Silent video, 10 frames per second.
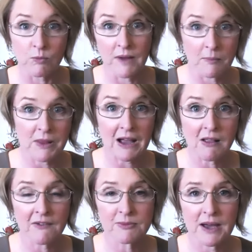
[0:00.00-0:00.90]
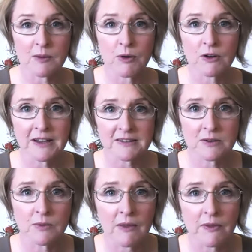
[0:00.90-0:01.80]
uh, Black Lives Matter protests
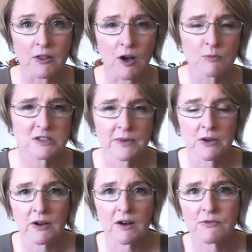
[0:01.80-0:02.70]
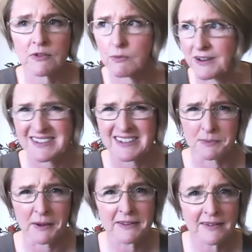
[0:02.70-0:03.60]
around the globe, which have been going on for what six
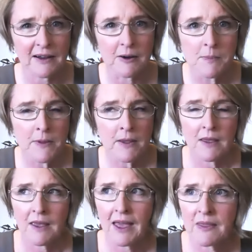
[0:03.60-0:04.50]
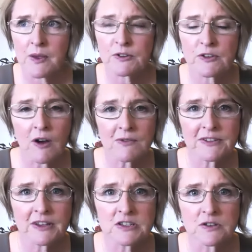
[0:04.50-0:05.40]
months now. And there was
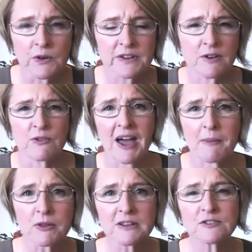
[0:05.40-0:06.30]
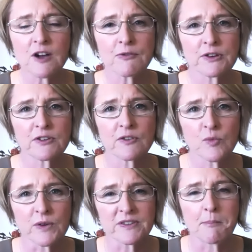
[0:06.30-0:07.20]
conversation always, oh, that police officer
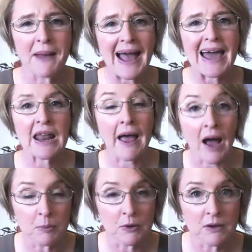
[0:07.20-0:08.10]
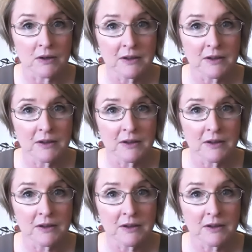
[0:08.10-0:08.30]
was a bad apple.